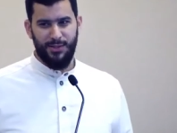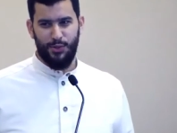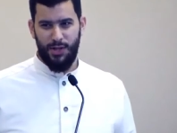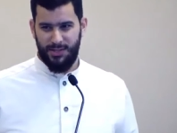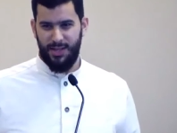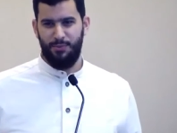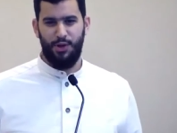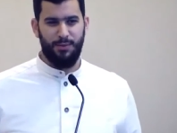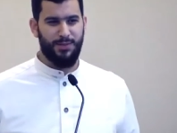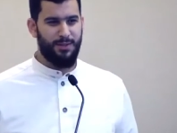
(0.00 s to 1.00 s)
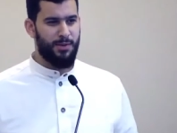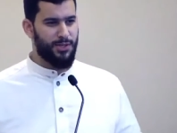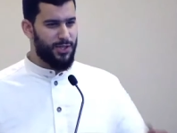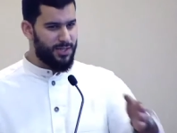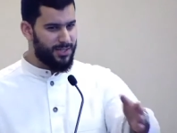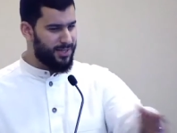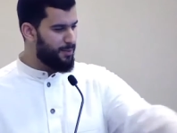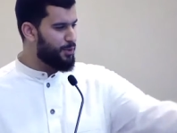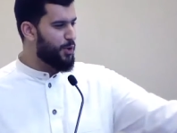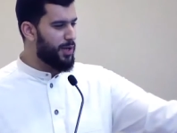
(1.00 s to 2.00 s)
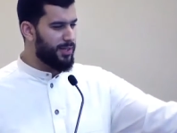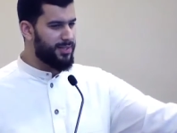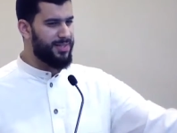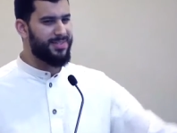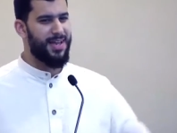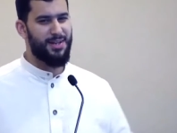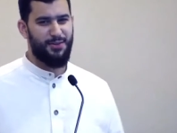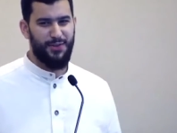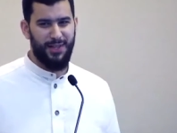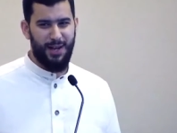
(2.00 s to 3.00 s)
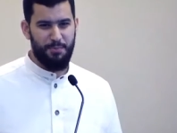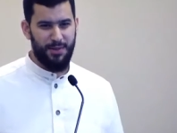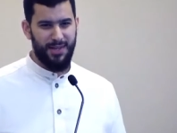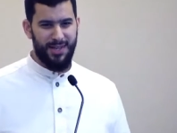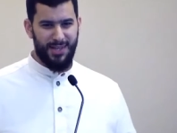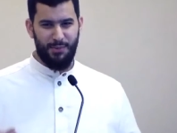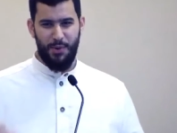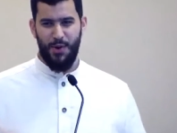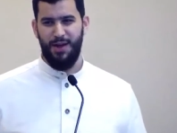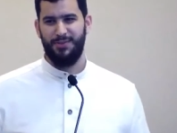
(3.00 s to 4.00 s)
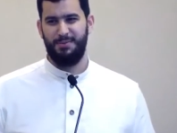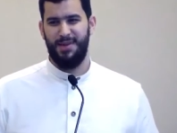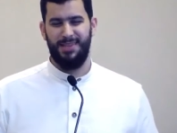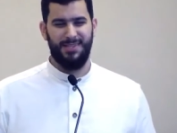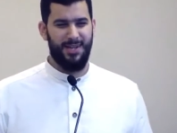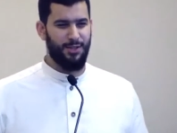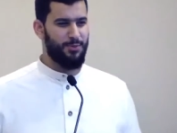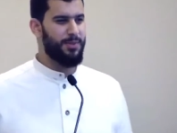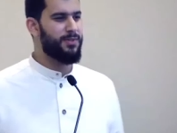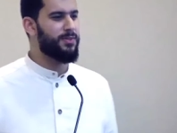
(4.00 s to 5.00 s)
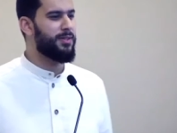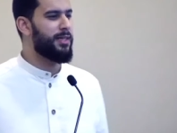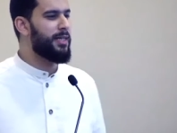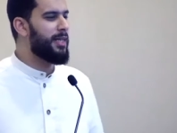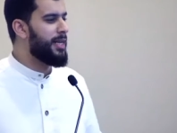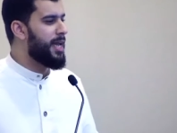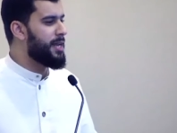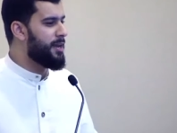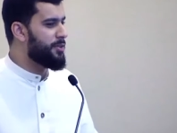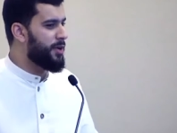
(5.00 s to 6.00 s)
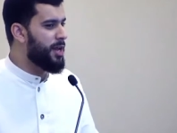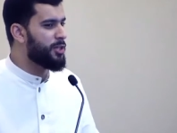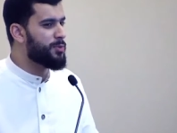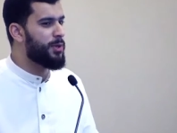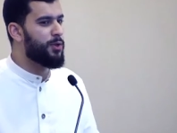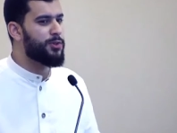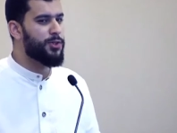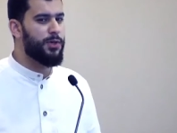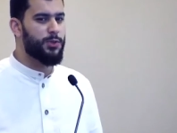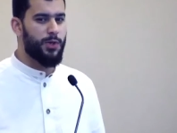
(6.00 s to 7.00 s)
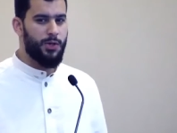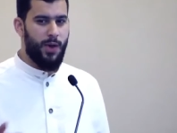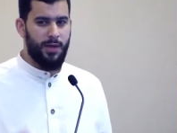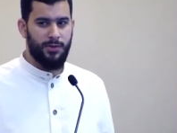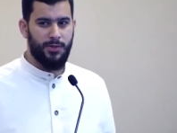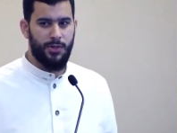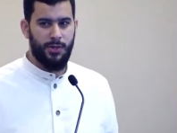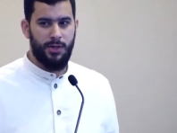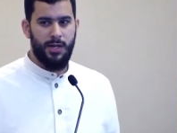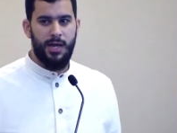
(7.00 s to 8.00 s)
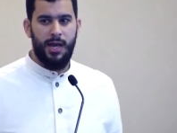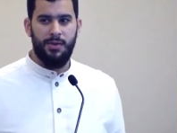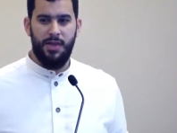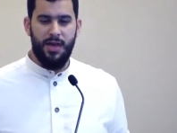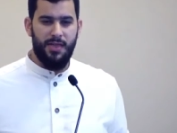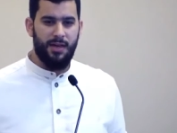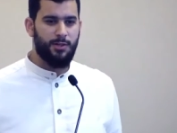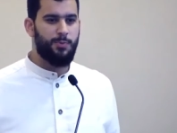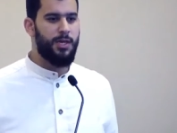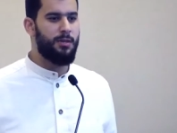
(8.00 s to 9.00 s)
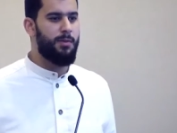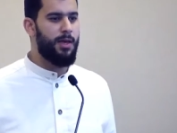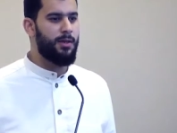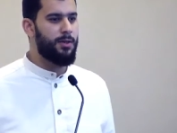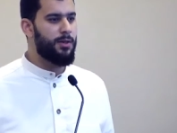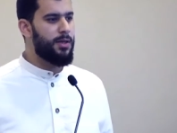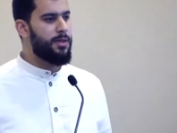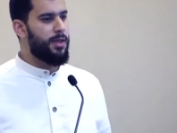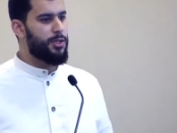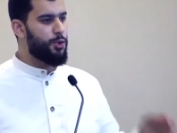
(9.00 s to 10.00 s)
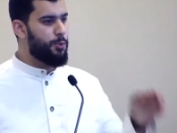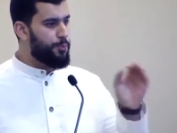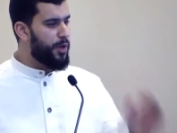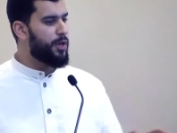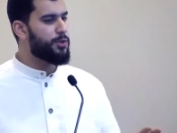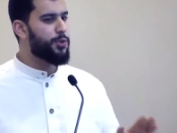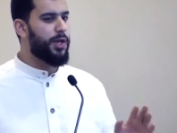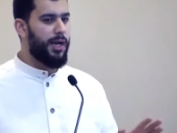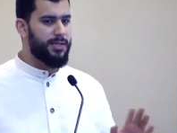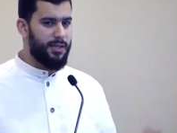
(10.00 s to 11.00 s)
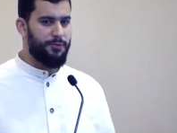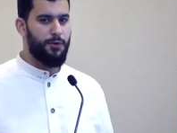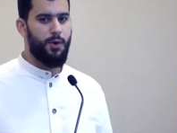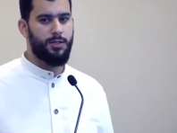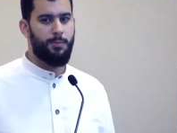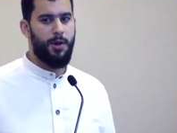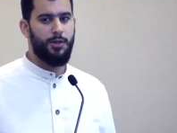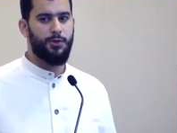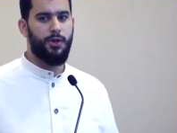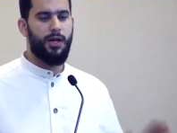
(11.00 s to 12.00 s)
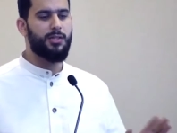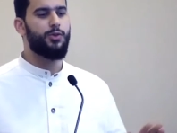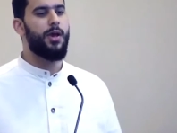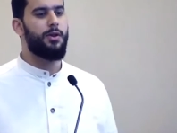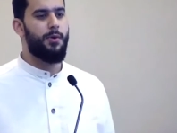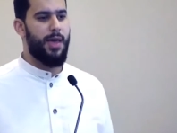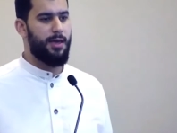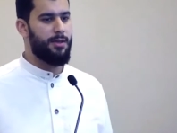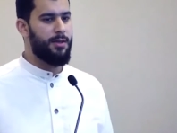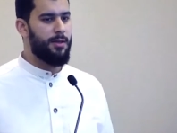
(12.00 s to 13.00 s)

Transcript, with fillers: So next time you come to the masjid, just come directly to the side and fill it up. Then we won't have to make these announcements. And another announcement also is when you enter and the adhan is being made, that you pray your two rak'ahs if you want to pray your two rak'ahs right away.